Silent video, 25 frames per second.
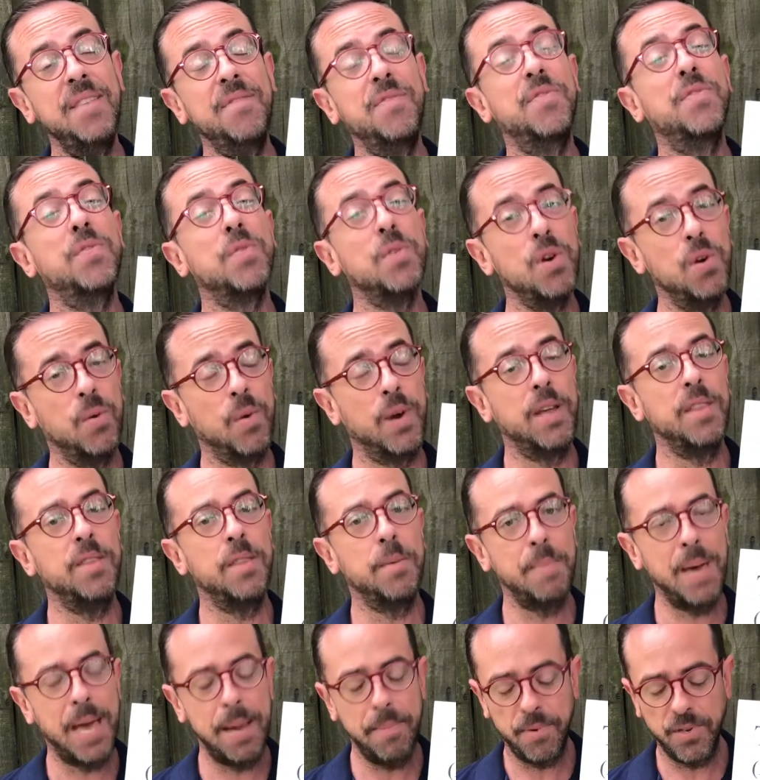through it, the
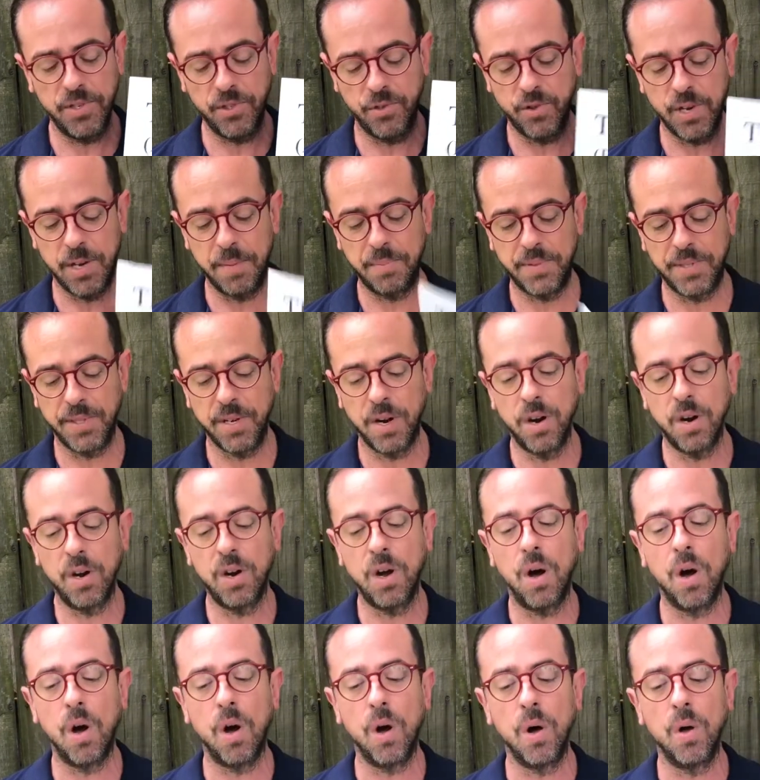paper strips, are
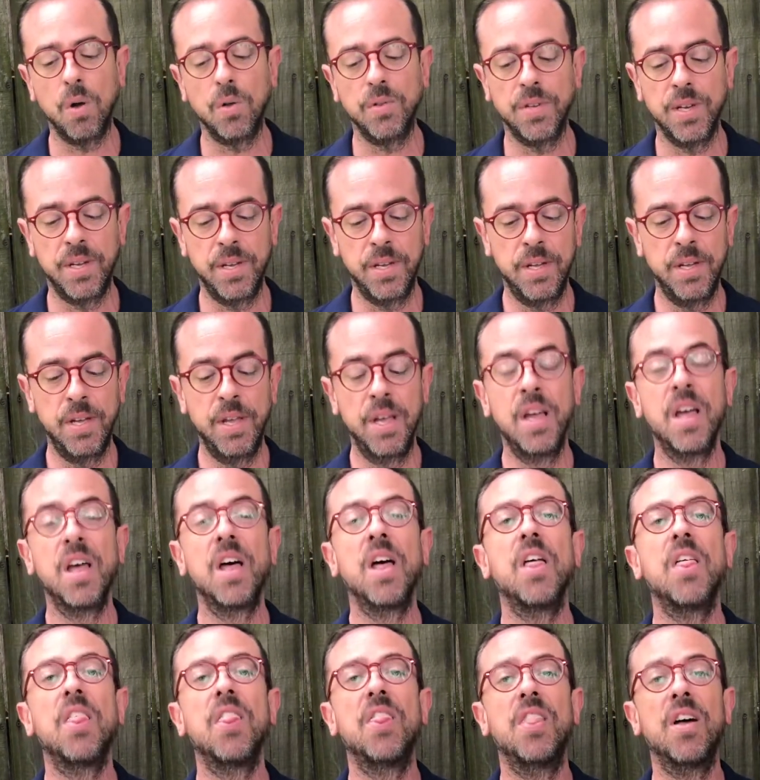called
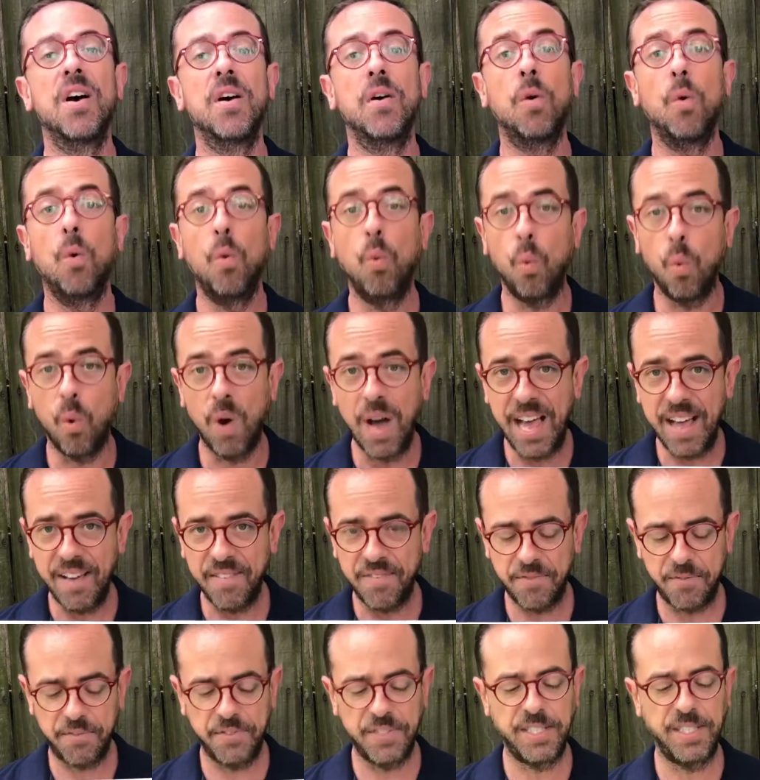the
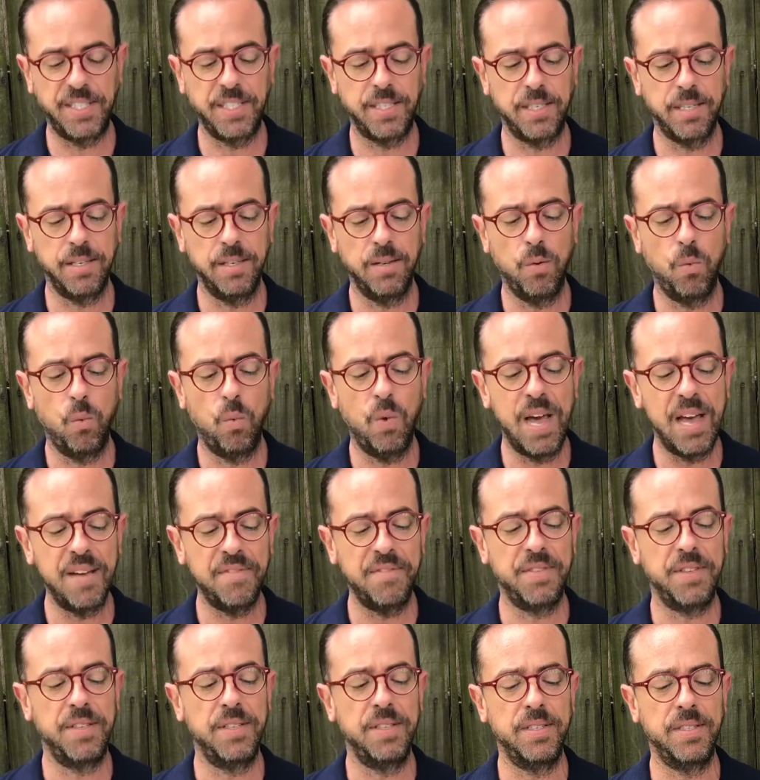wefts.
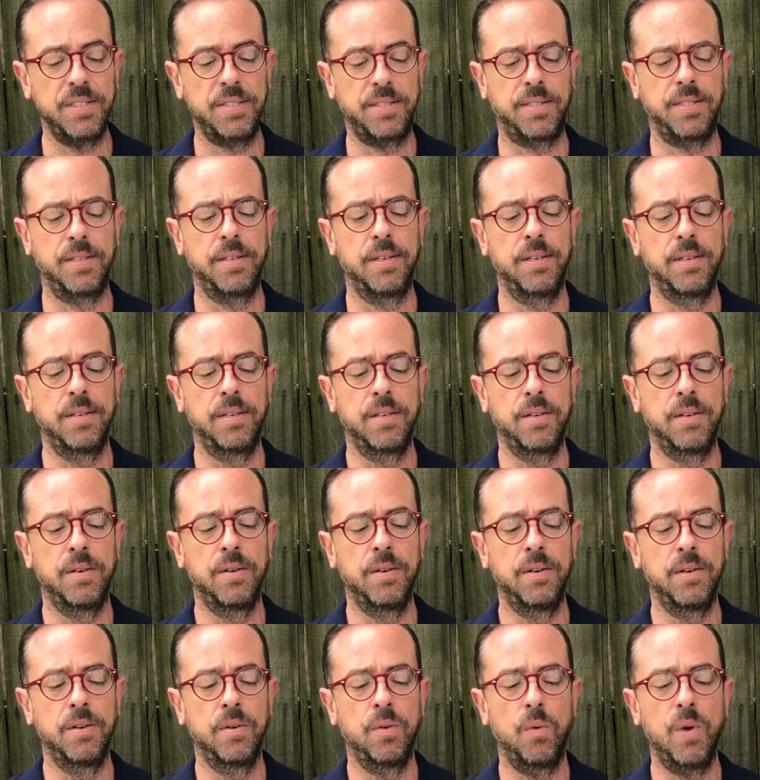Wefts.
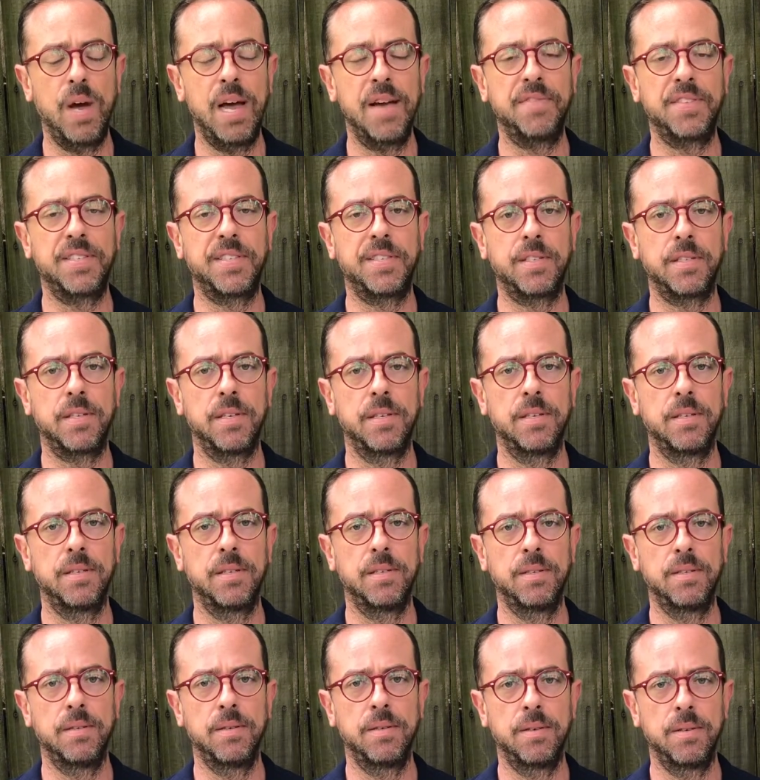Wefts.
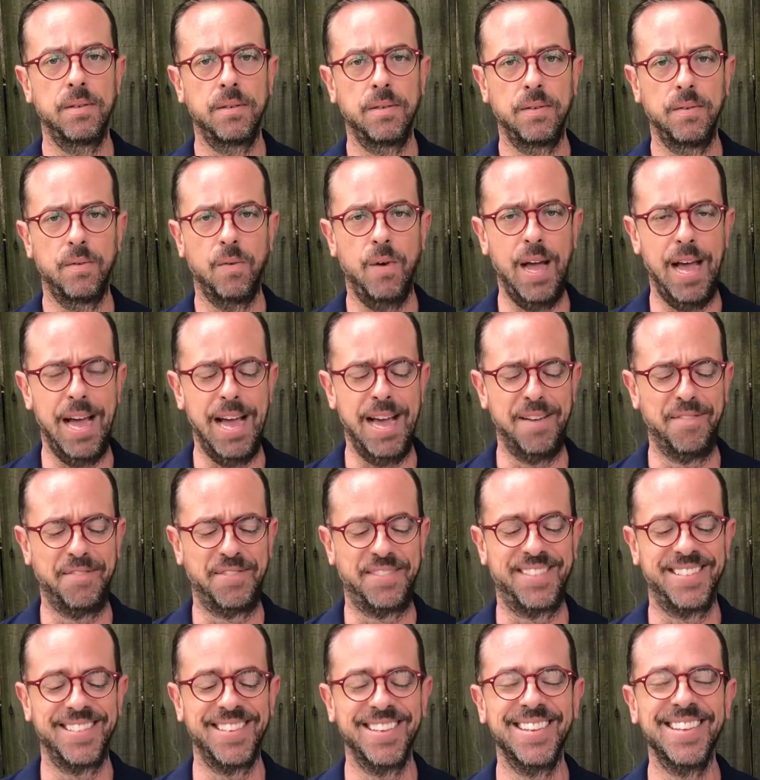
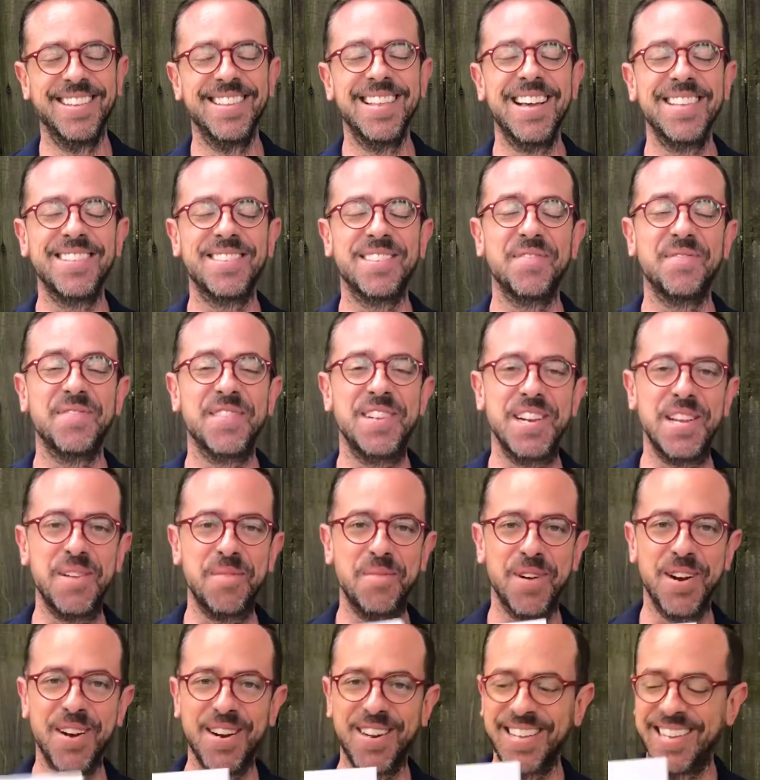Wefts. That's a funny
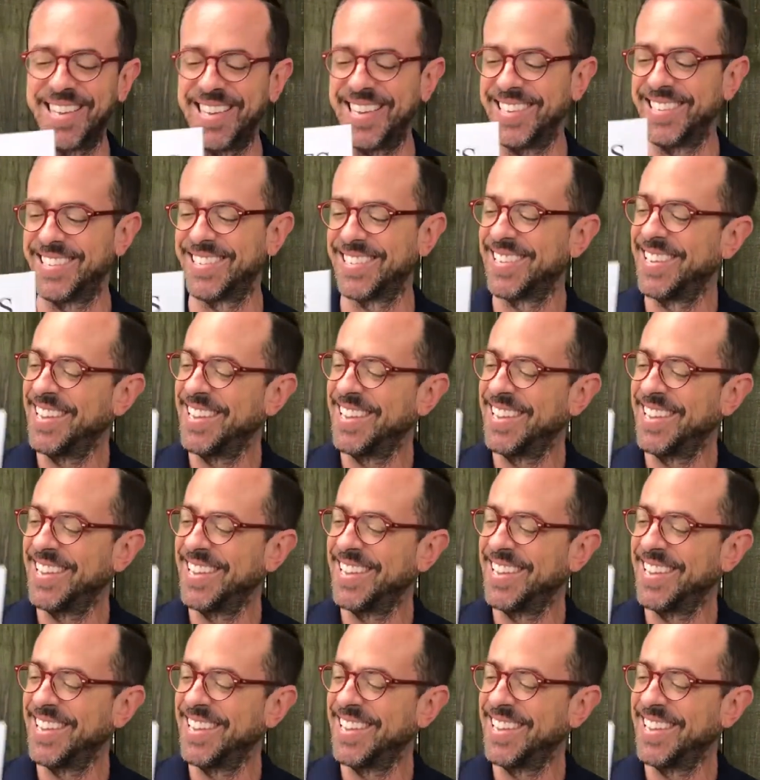word, kids.